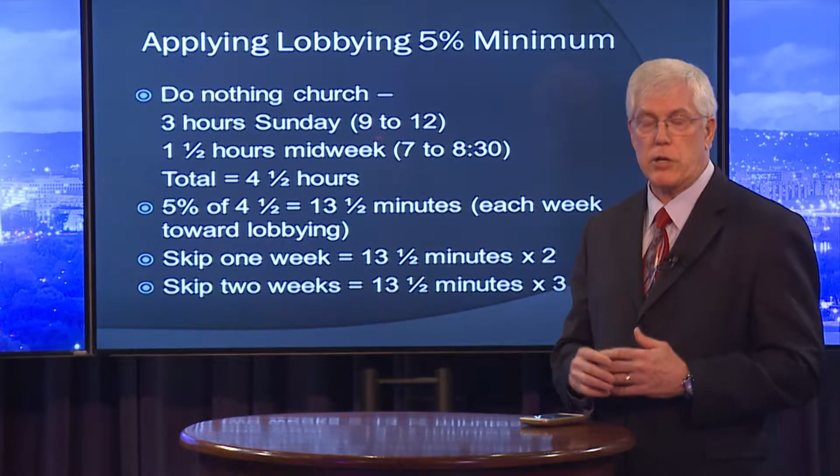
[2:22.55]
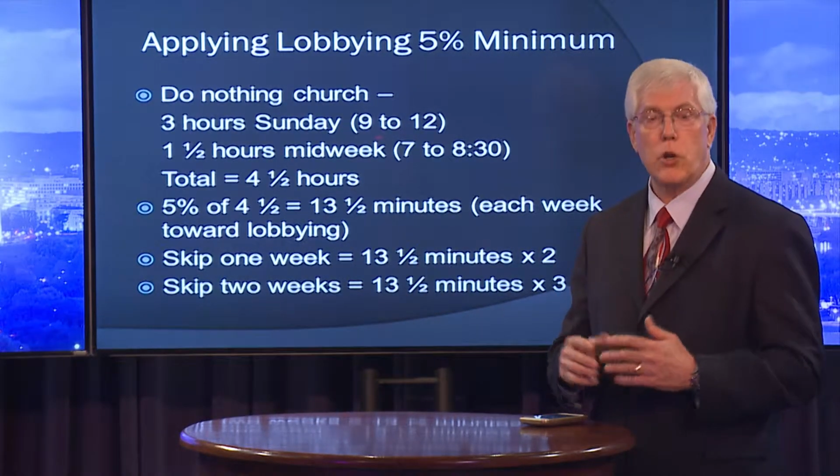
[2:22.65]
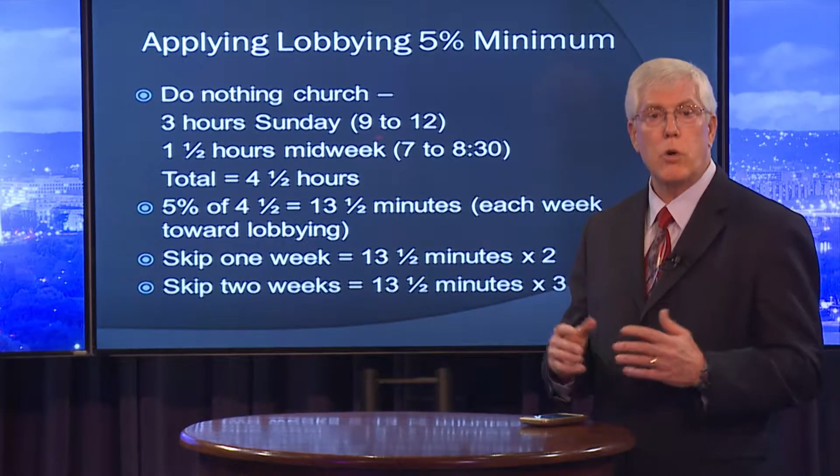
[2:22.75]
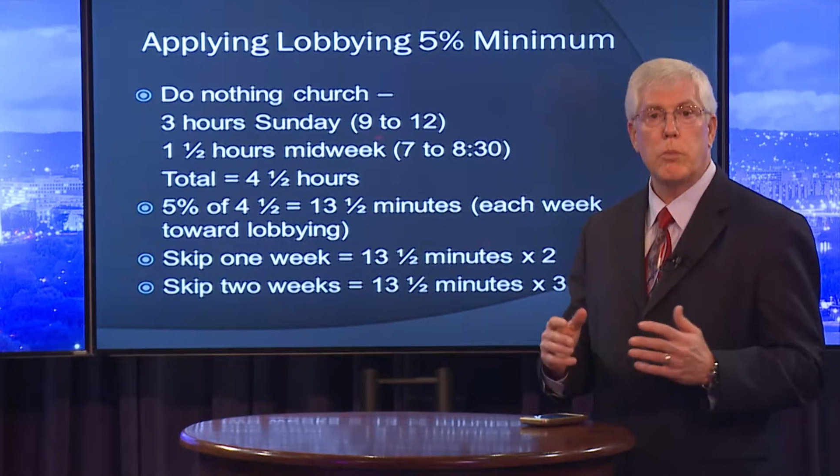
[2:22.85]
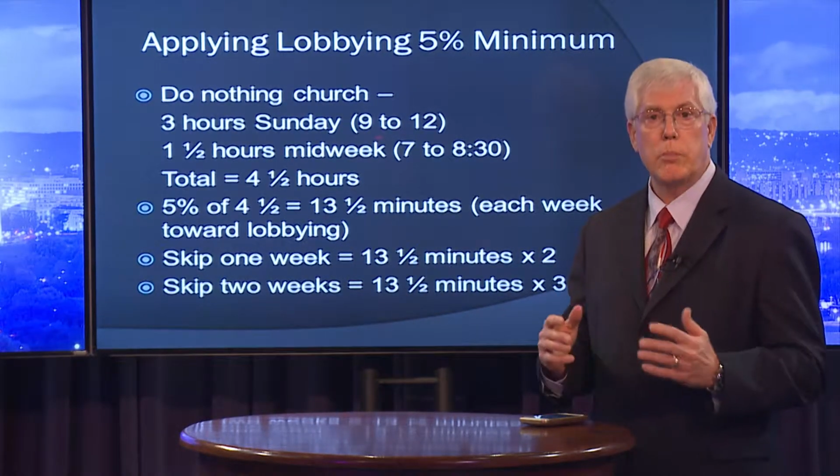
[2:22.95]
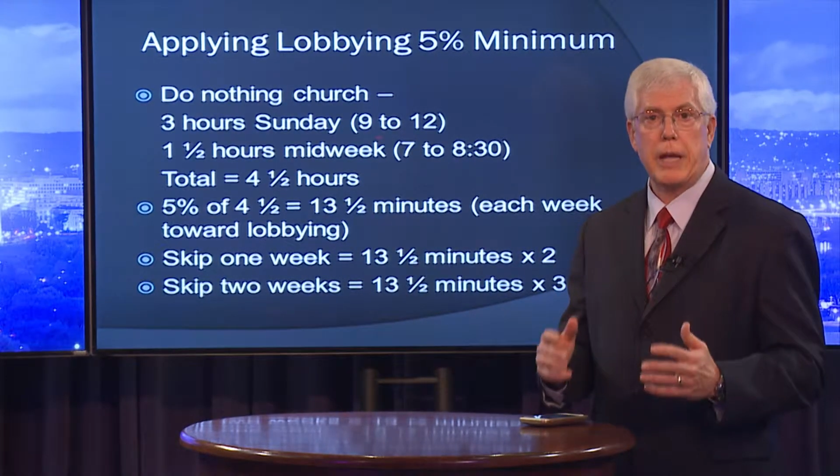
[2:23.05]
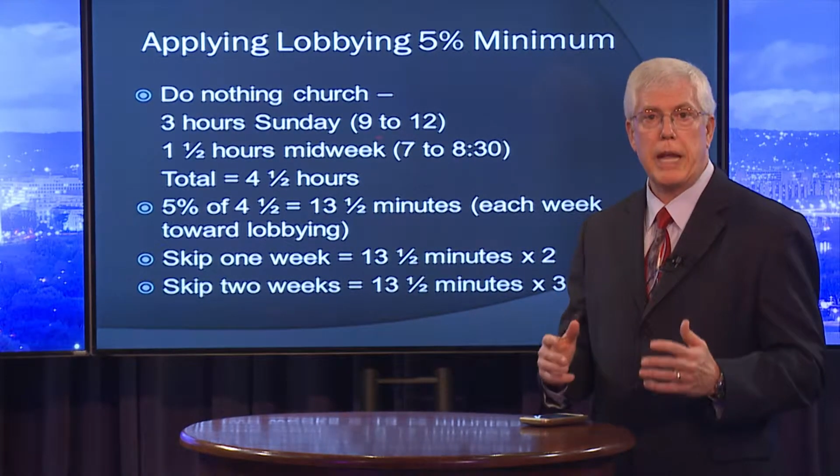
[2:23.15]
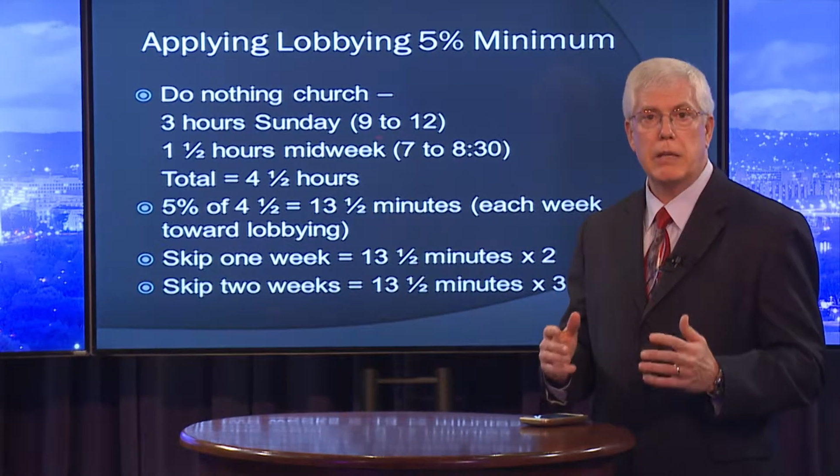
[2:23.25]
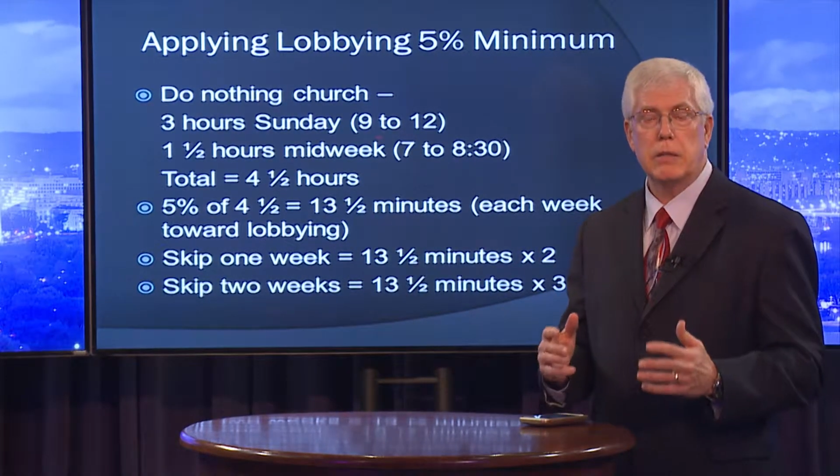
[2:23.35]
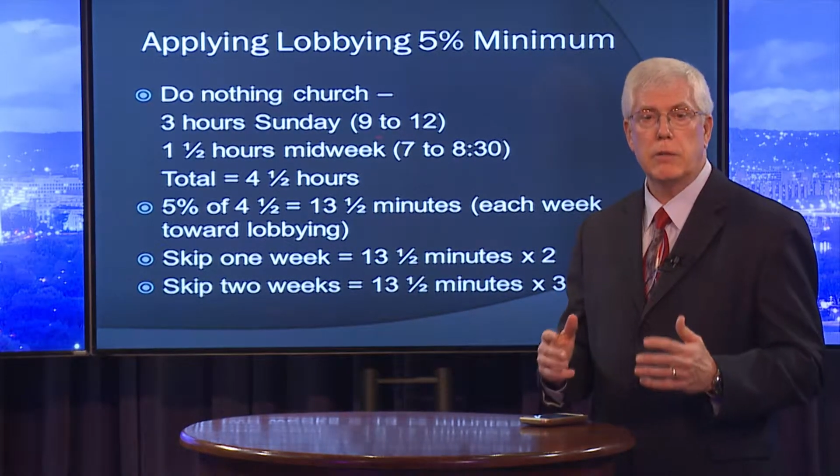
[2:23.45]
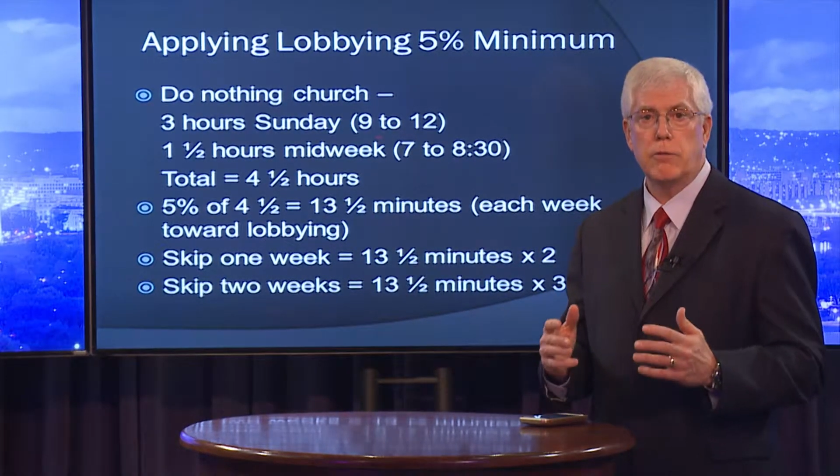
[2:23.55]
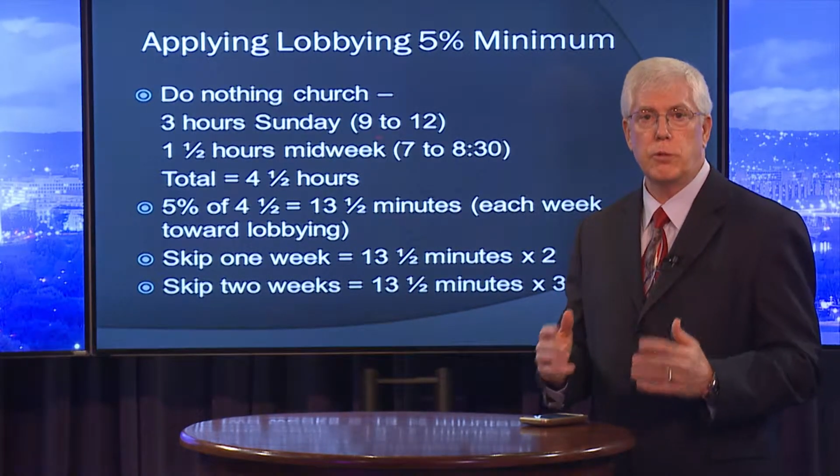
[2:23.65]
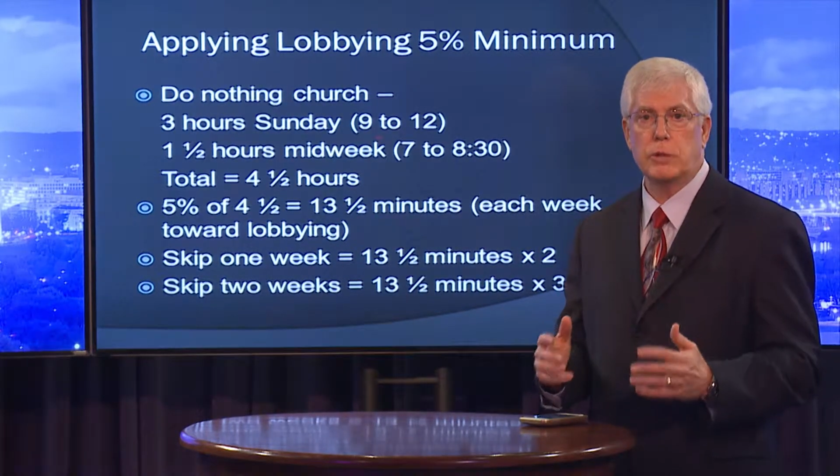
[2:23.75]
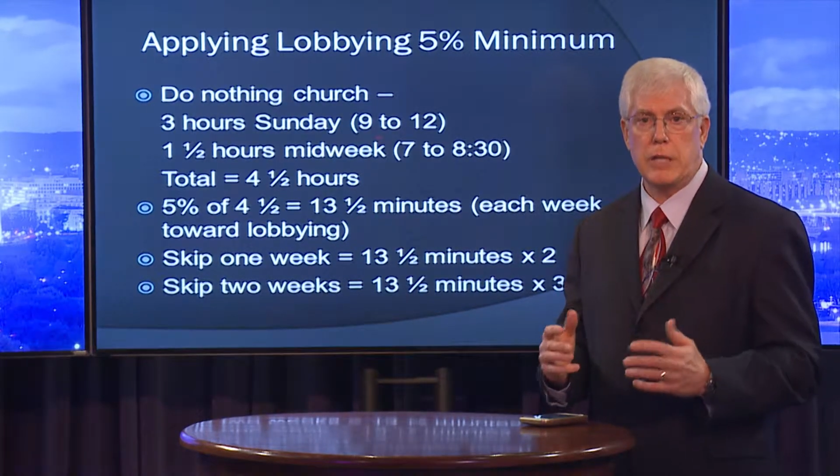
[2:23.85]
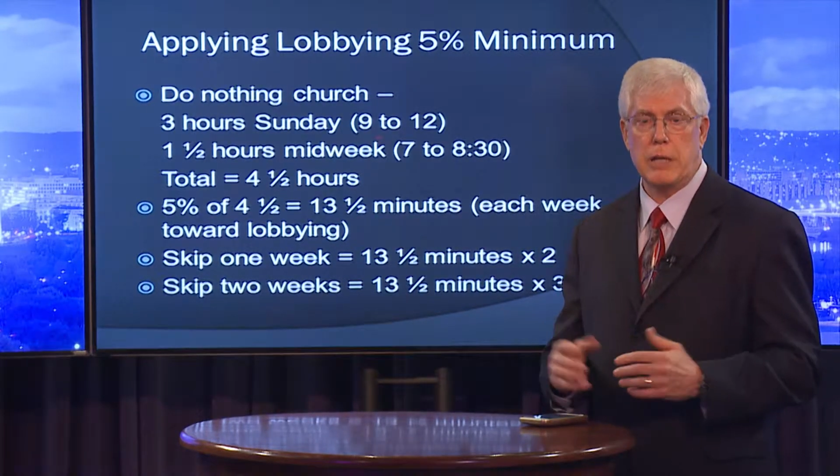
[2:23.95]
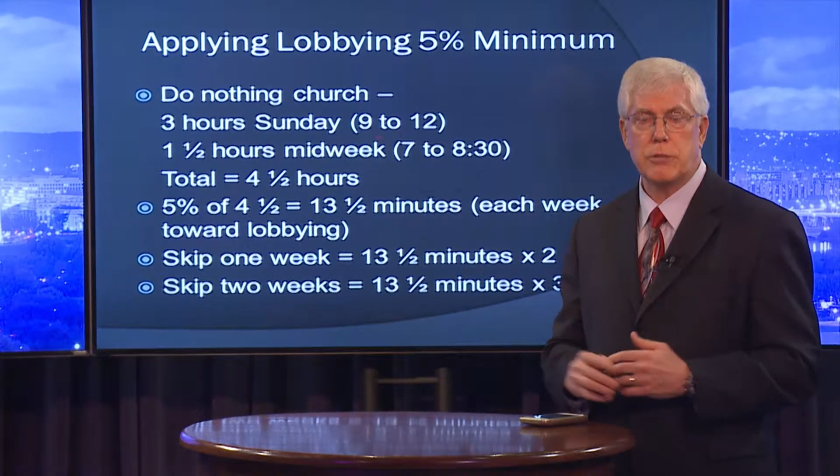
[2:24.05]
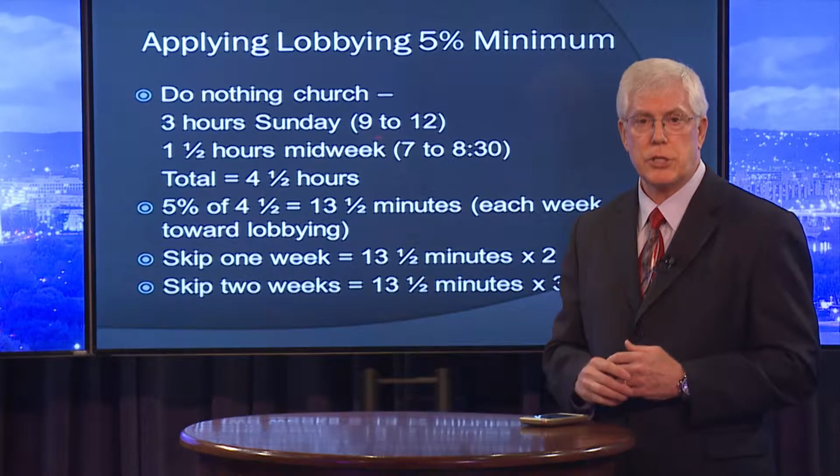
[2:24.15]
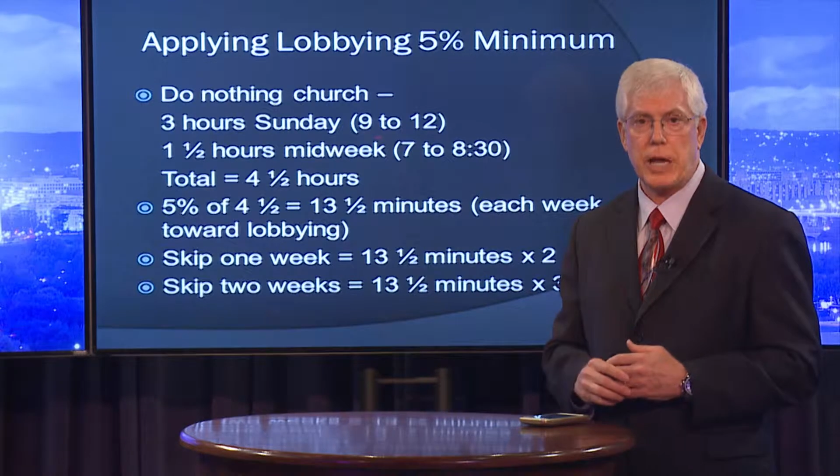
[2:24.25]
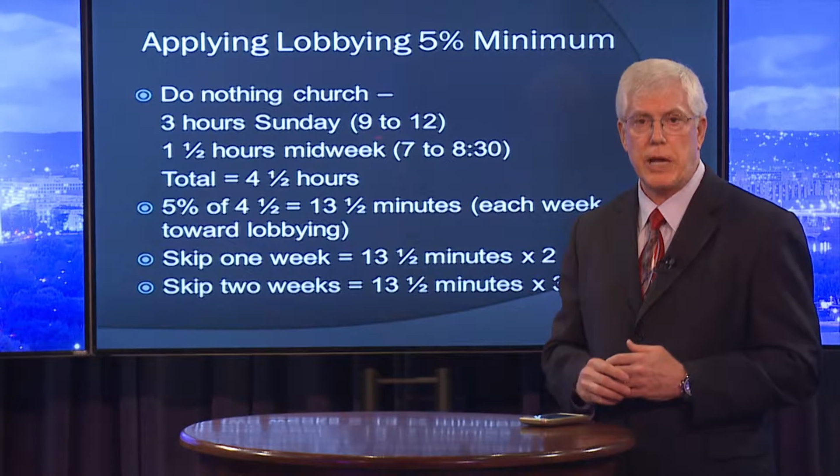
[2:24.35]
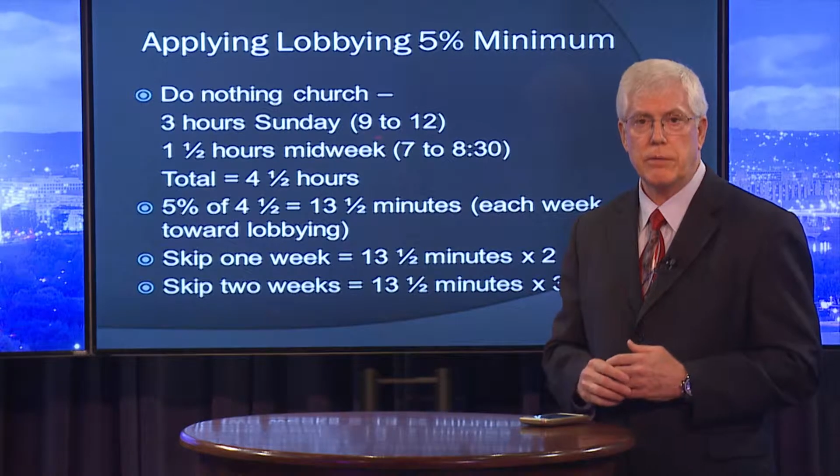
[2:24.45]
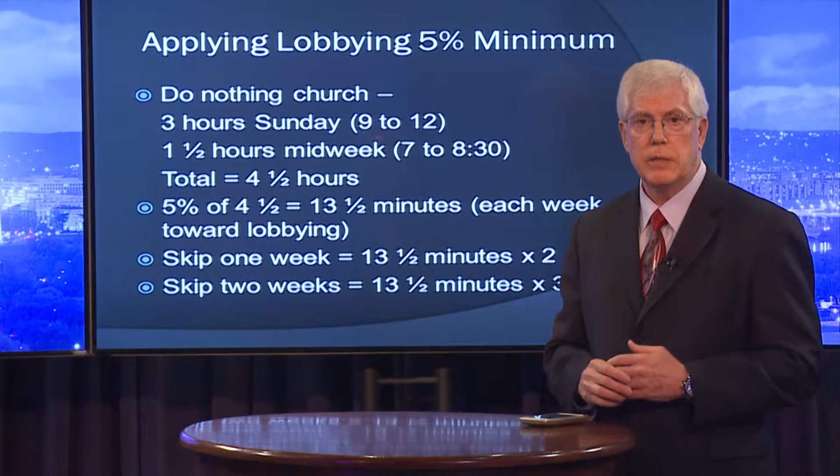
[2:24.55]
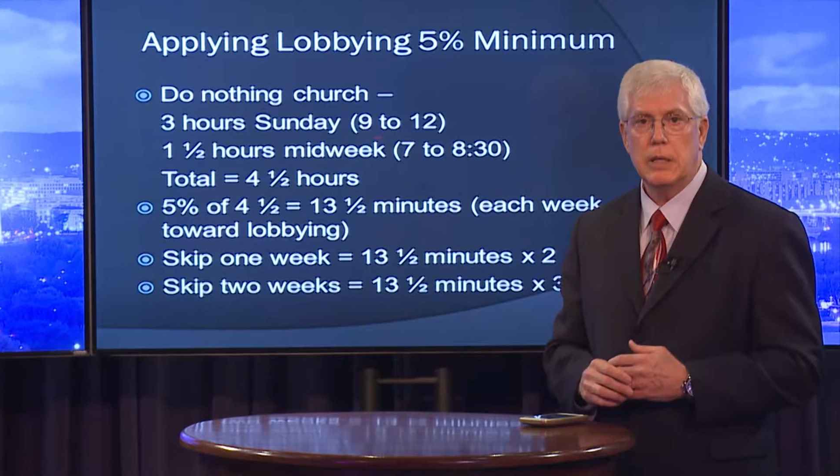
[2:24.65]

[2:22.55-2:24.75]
no paid full-time staff,